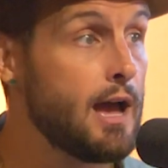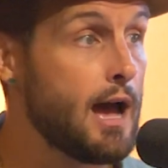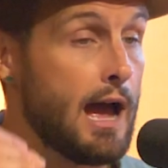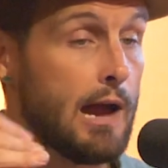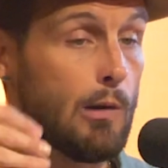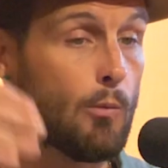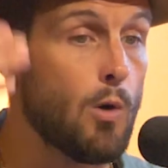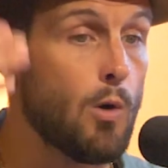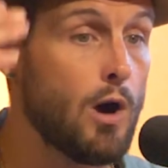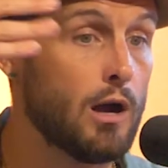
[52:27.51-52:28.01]

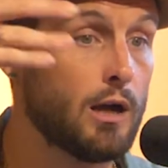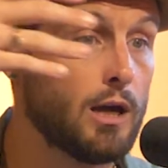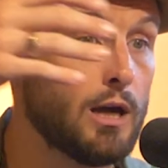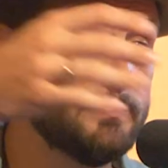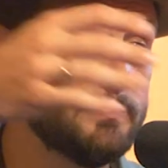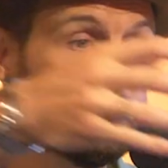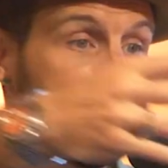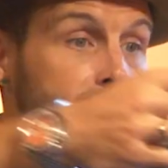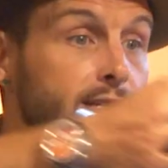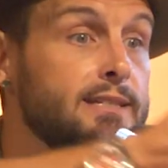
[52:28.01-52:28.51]
I walk
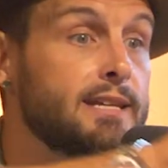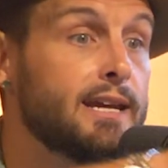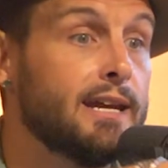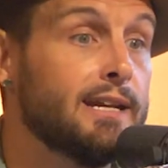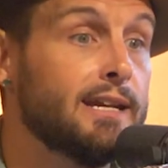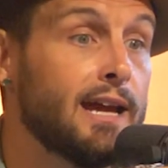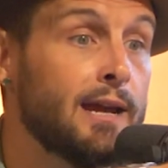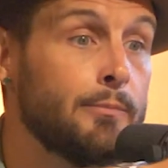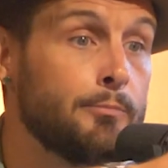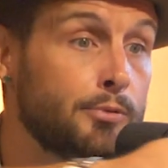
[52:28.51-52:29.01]
up to the
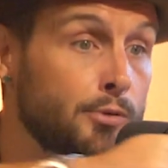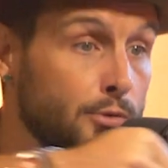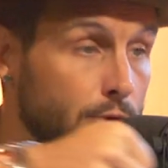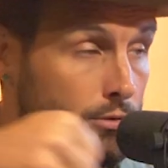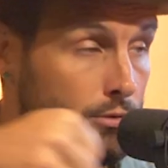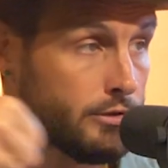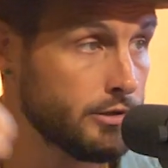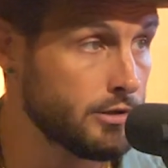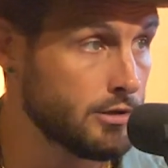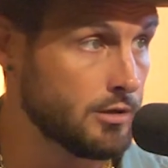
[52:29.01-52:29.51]
tent. I
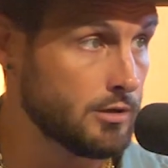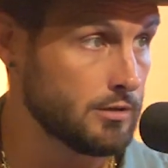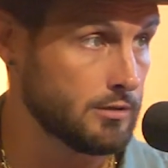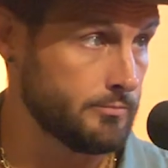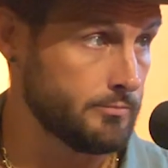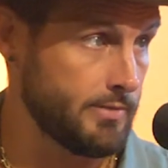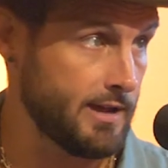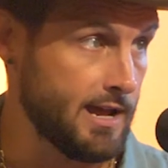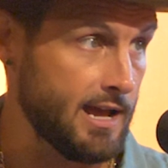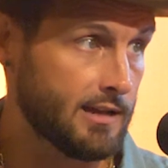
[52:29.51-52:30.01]
pull the
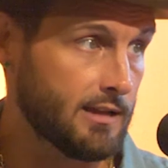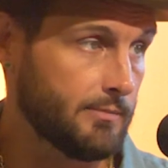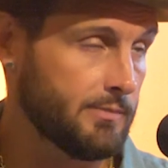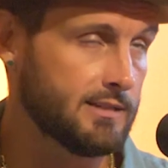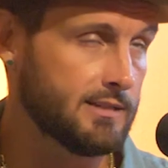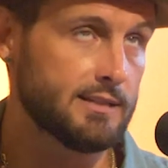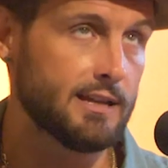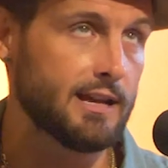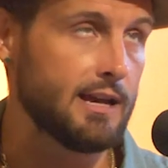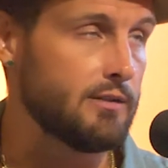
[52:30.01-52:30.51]
curtain back. I mean,
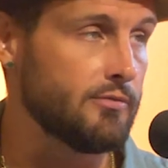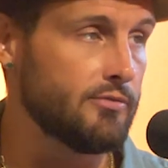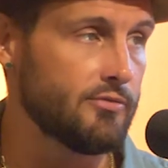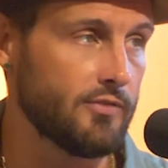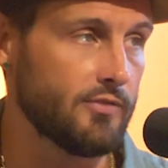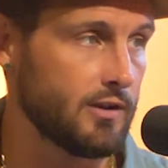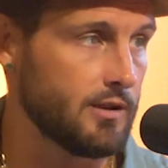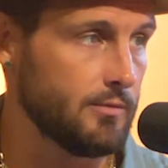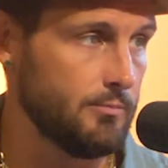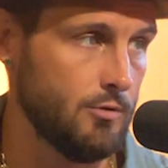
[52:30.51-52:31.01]
it's like out of a
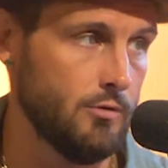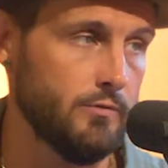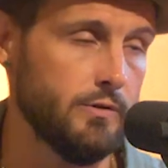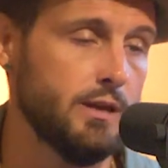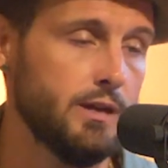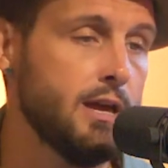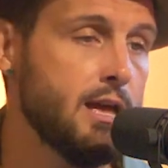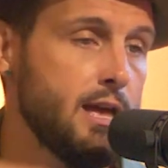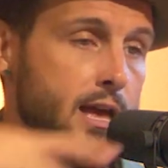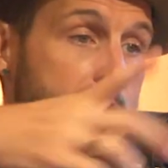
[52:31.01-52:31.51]
fucking
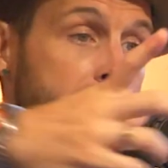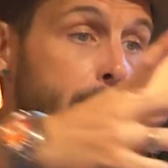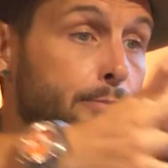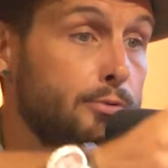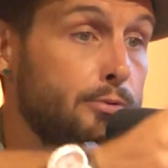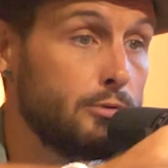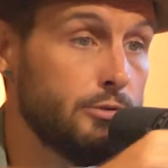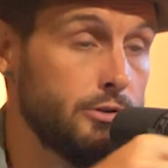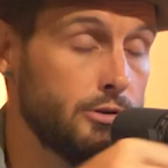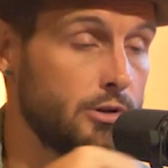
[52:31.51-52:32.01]
movie. I
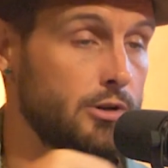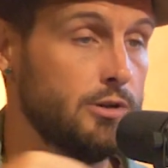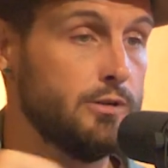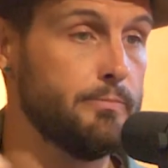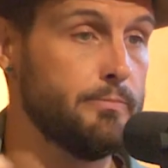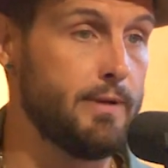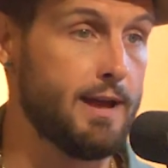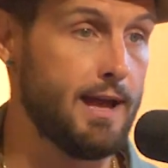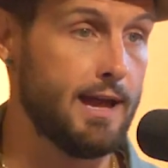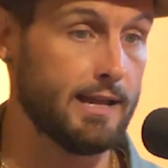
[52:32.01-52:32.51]
pull the
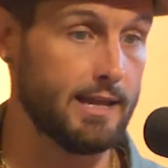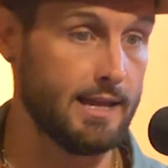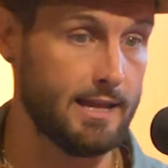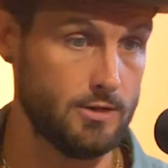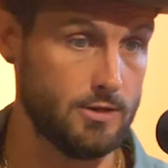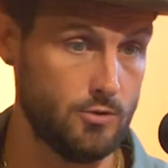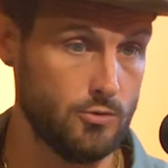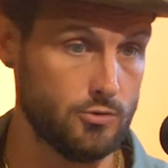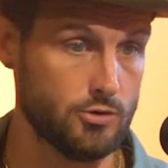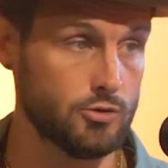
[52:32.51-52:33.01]
curtain back
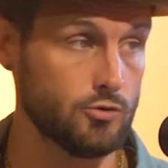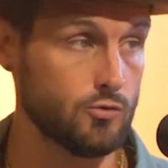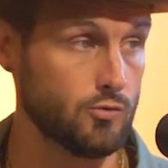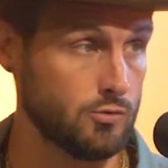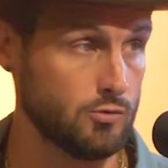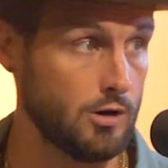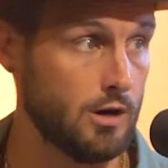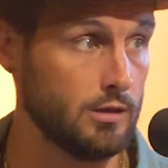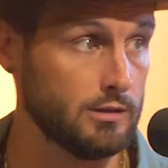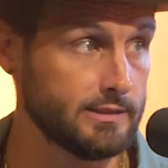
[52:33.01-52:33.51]
and you just
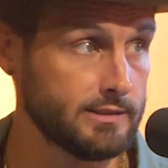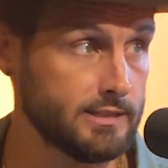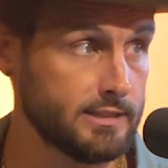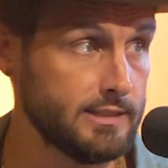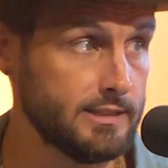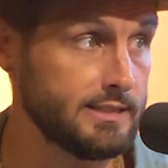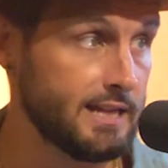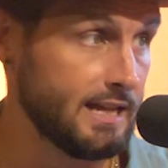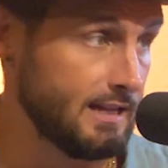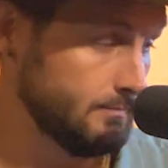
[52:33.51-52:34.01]
crawl into
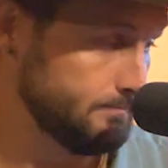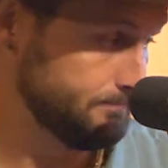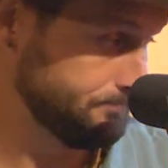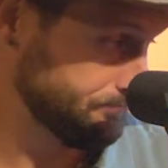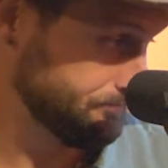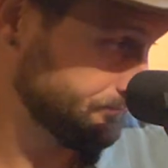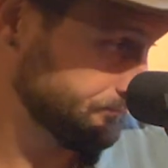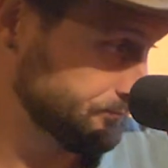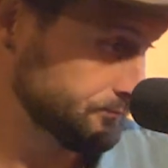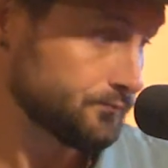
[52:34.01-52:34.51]
the tent.
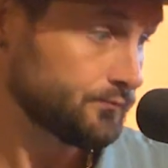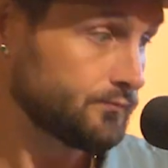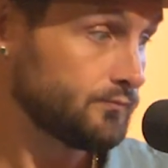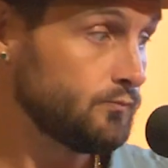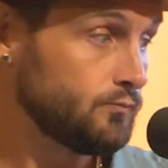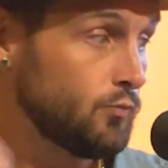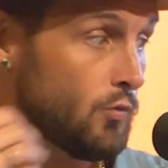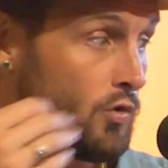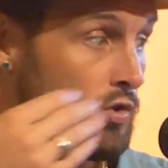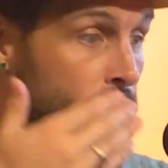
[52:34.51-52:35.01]

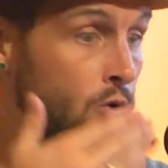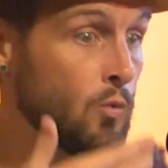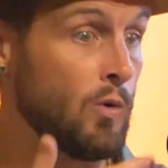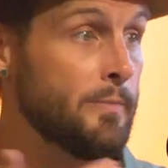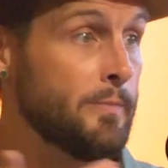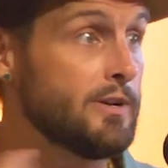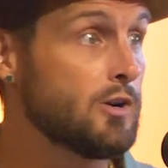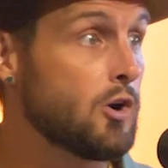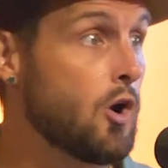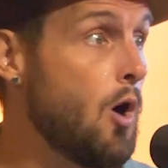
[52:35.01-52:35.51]
The
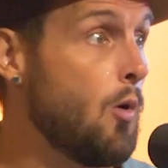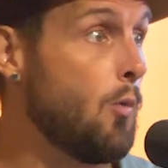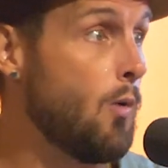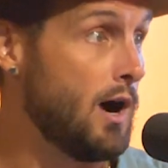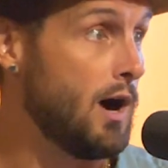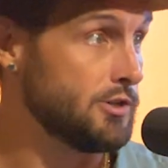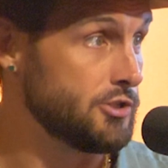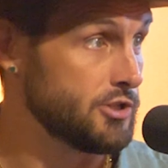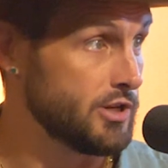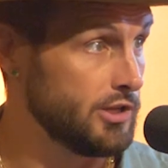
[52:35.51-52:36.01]
women are all
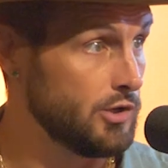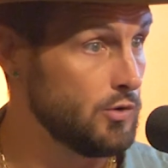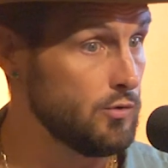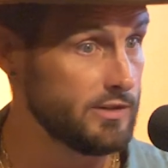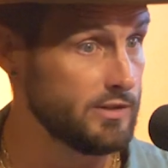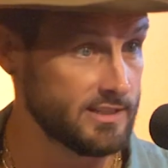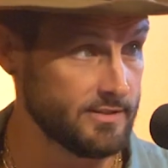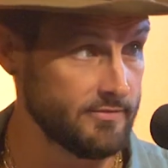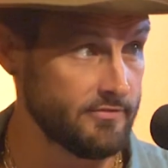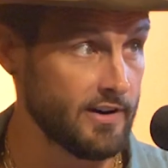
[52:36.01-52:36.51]
watching you.
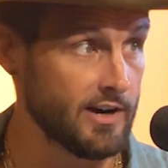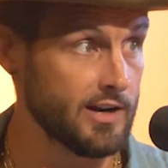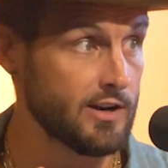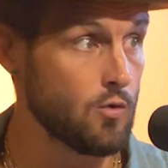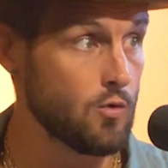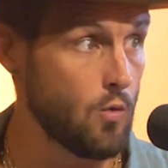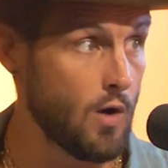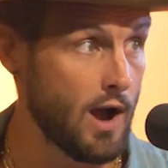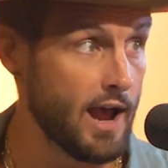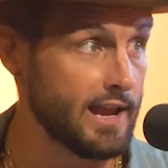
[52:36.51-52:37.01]
It's a very
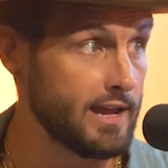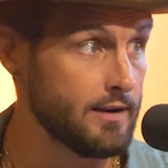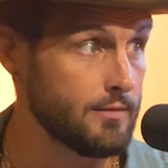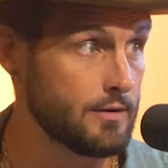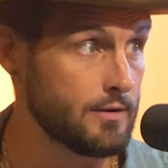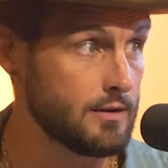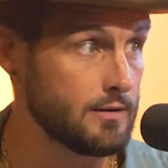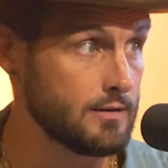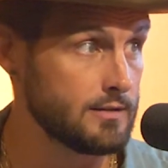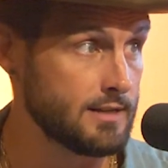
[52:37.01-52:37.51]
quiet
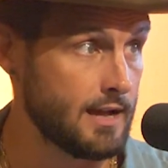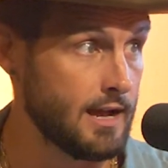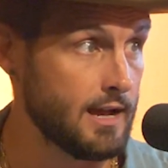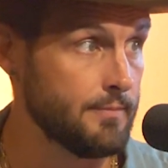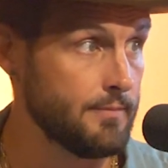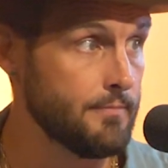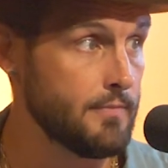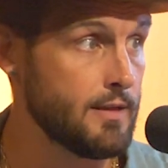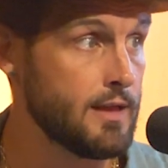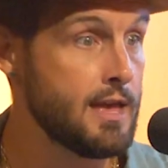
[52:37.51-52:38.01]

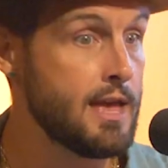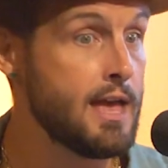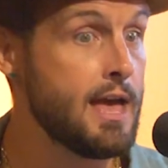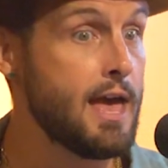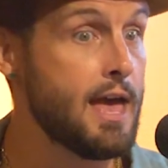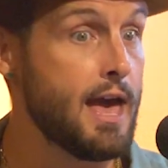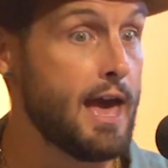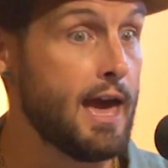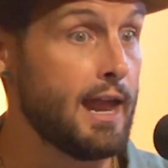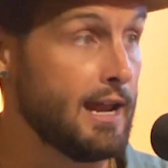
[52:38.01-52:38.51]
time.
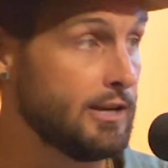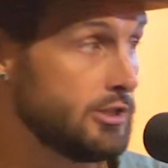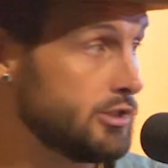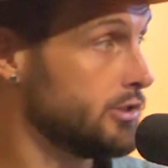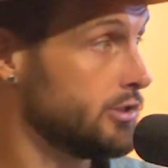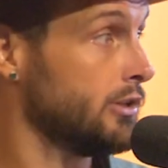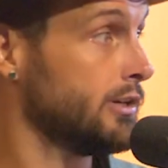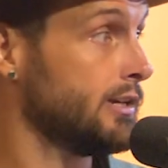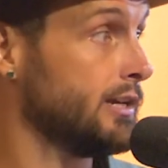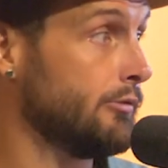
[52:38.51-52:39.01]
And I just
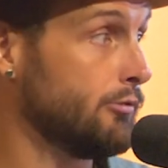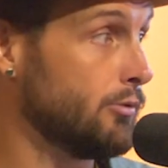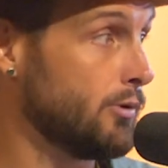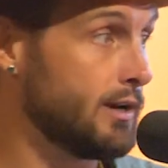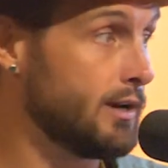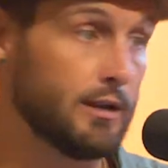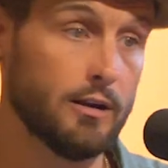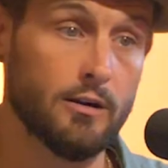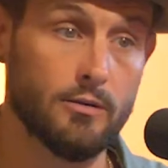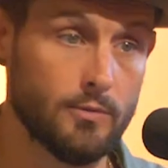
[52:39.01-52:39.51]
look at everyone.
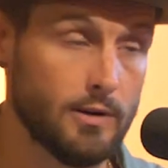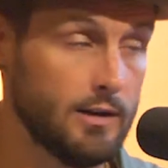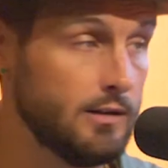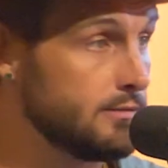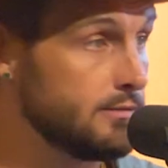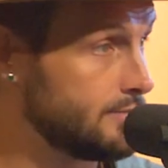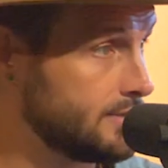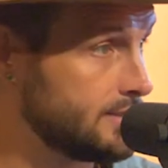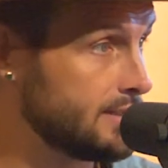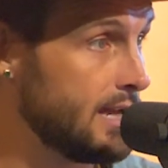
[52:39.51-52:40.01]
I go,
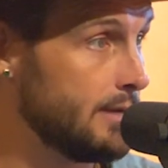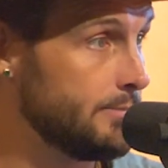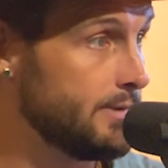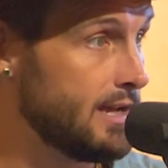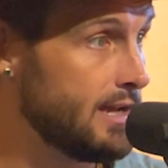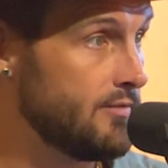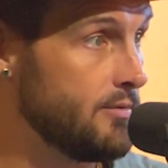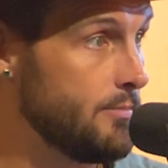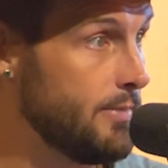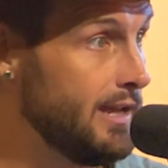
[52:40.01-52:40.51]
well, it's time to
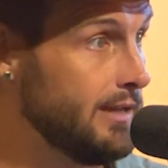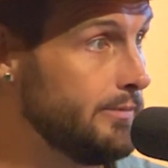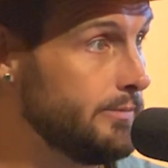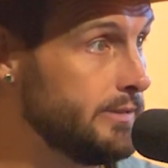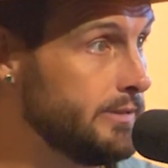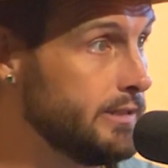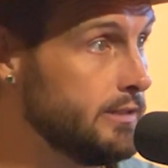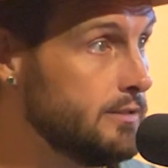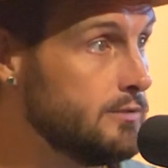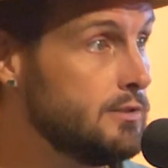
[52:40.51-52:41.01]
have a
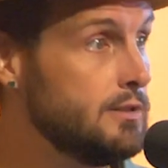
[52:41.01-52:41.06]
baby.